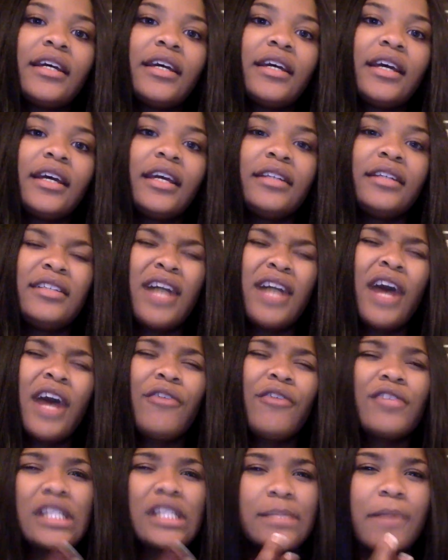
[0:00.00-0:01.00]
and not
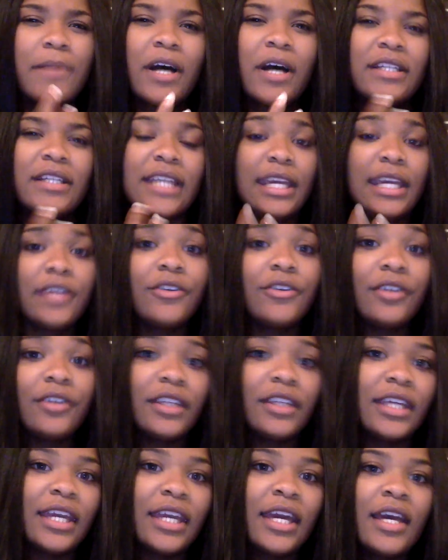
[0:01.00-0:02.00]
respond
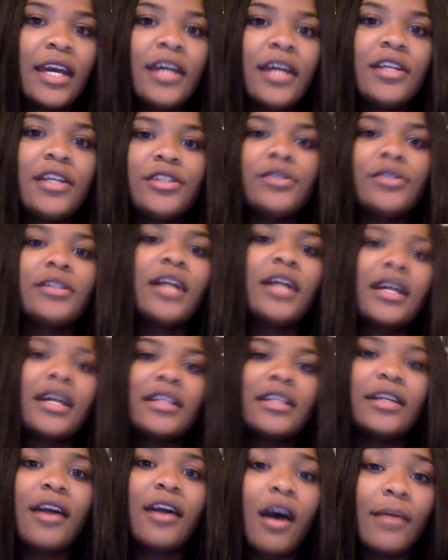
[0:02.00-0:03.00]
angrily to a lot of the
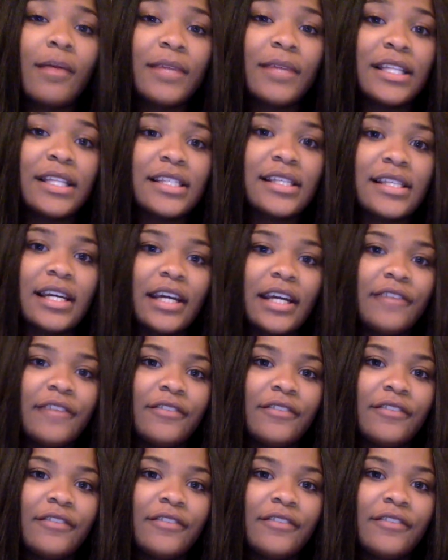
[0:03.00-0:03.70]
comments that I've